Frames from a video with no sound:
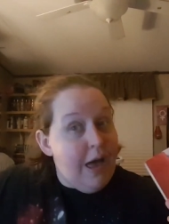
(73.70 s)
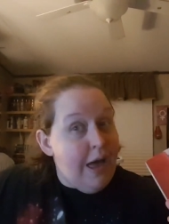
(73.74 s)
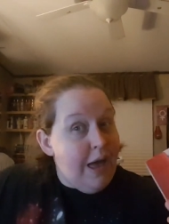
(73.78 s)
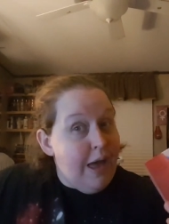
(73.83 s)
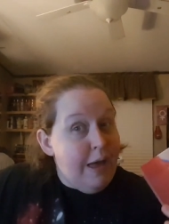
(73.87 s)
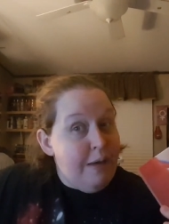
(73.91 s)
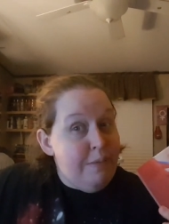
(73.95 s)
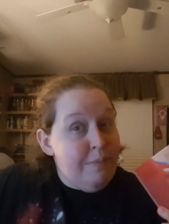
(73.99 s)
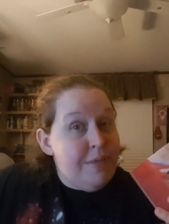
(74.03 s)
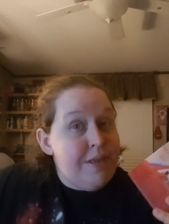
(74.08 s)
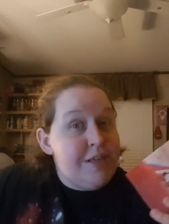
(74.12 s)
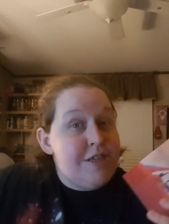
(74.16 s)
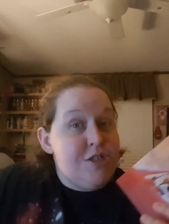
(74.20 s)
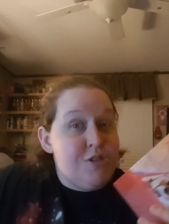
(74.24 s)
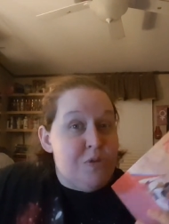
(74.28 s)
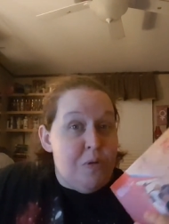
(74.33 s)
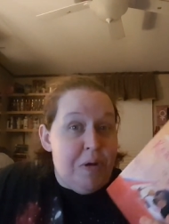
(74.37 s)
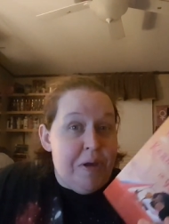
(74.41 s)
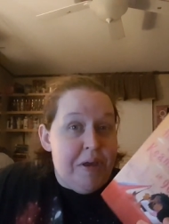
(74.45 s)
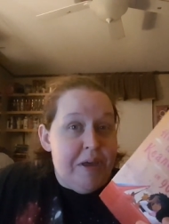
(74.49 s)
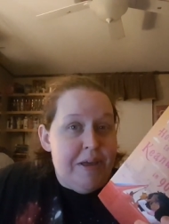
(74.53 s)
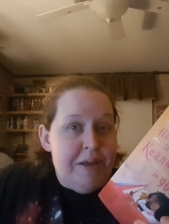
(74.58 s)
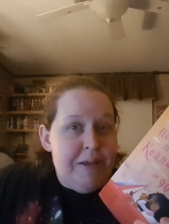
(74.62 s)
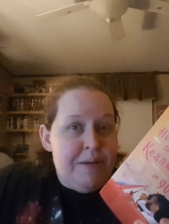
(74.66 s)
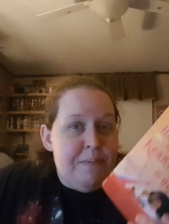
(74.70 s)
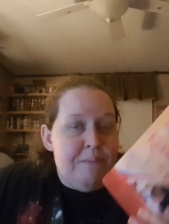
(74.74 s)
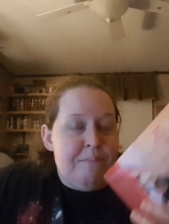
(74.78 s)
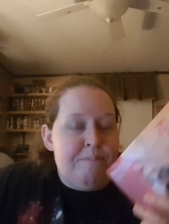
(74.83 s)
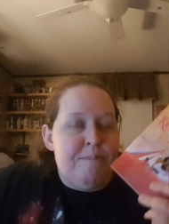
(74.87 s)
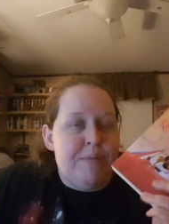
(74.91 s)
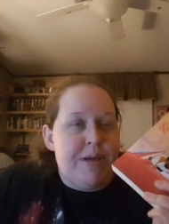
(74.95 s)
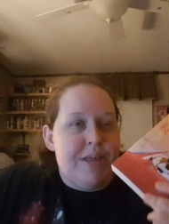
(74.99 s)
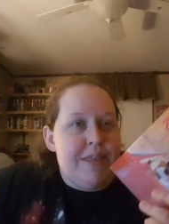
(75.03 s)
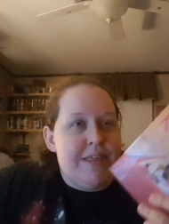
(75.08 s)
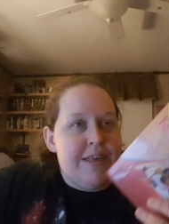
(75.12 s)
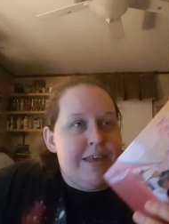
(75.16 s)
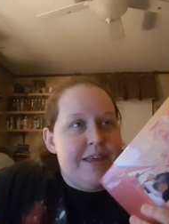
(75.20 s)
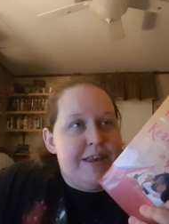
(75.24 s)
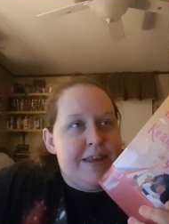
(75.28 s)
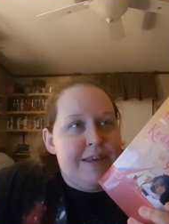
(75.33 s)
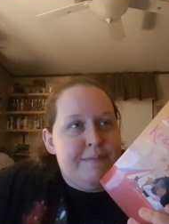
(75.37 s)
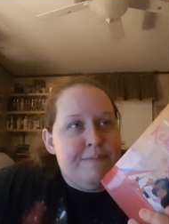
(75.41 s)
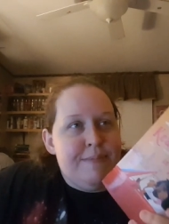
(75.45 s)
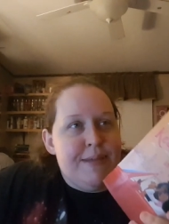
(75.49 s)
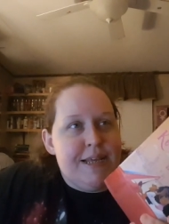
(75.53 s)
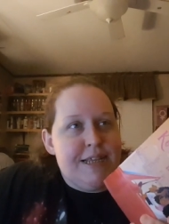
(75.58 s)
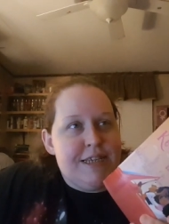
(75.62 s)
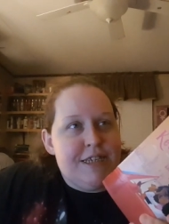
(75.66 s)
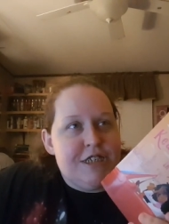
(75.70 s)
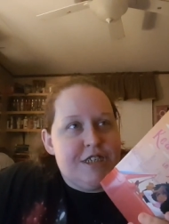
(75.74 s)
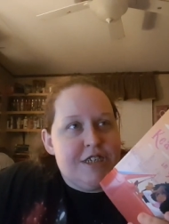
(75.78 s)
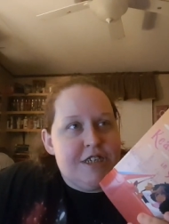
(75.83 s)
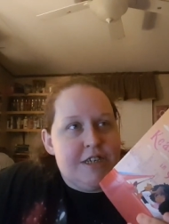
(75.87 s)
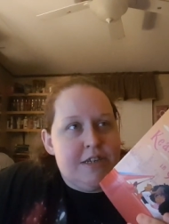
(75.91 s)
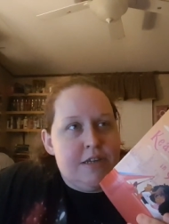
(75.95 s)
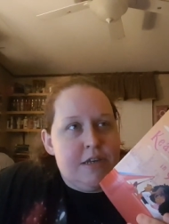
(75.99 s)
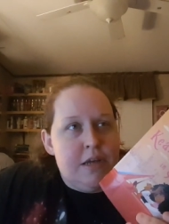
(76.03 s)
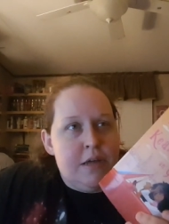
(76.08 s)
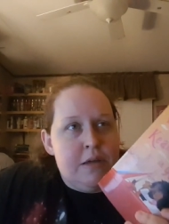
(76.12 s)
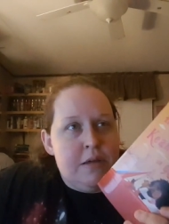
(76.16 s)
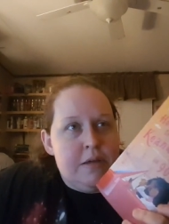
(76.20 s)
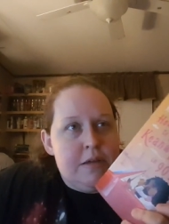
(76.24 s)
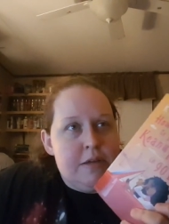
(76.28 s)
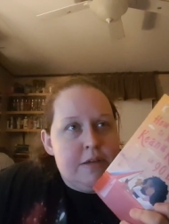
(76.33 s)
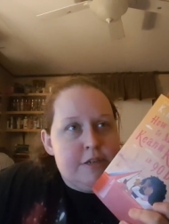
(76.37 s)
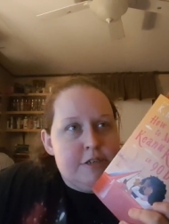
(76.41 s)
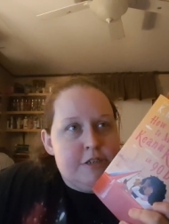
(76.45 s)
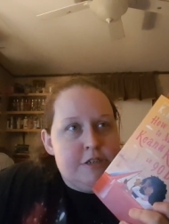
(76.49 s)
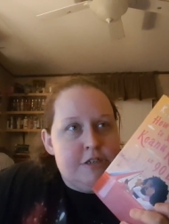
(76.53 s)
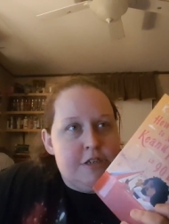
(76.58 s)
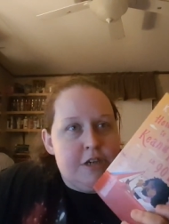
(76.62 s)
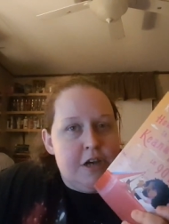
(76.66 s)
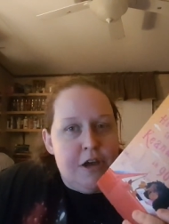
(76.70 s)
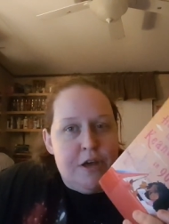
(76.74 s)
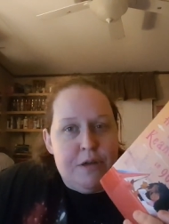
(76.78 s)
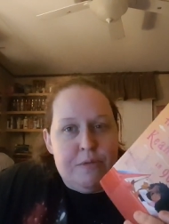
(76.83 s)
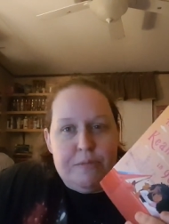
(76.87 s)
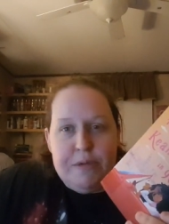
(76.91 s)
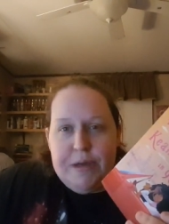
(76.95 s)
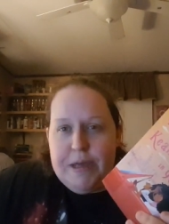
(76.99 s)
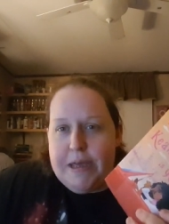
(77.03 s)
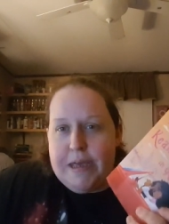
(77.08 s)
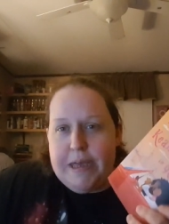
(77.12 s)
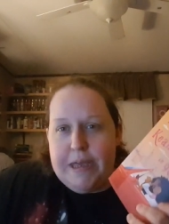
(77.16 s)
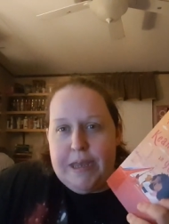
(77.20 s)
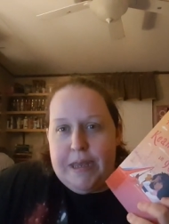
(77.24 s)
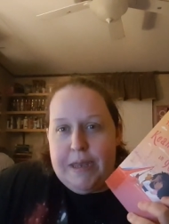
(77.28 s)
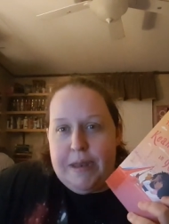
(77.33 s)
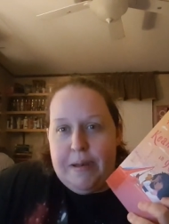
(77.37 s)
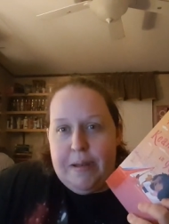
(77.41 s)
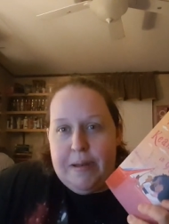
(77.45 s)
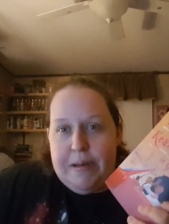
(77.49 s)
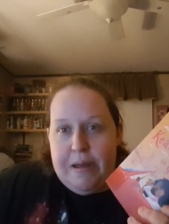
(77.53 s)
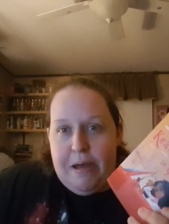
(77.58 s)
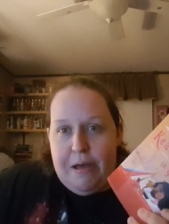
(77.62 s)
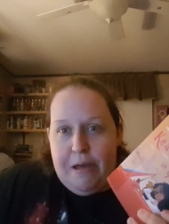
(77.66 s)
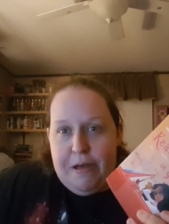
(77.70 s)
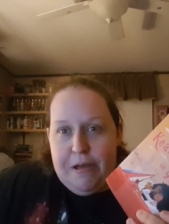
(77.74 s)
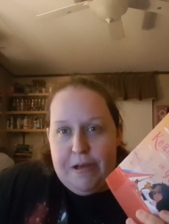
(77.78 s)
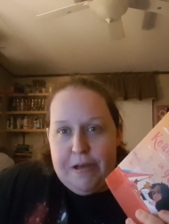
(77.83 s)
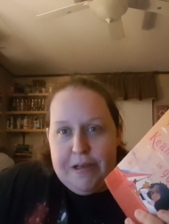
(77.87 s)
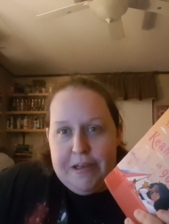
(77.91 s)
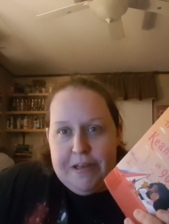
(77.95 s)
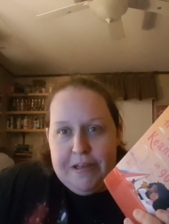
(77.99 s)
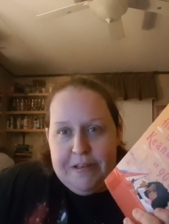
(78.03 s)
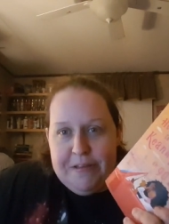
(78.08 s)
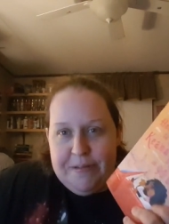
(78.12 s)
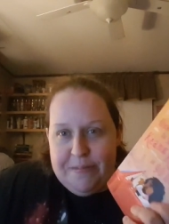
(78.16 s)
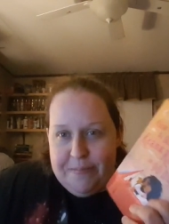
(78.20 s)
I'm enjoying it, but then it mentioned John Wick and the dog.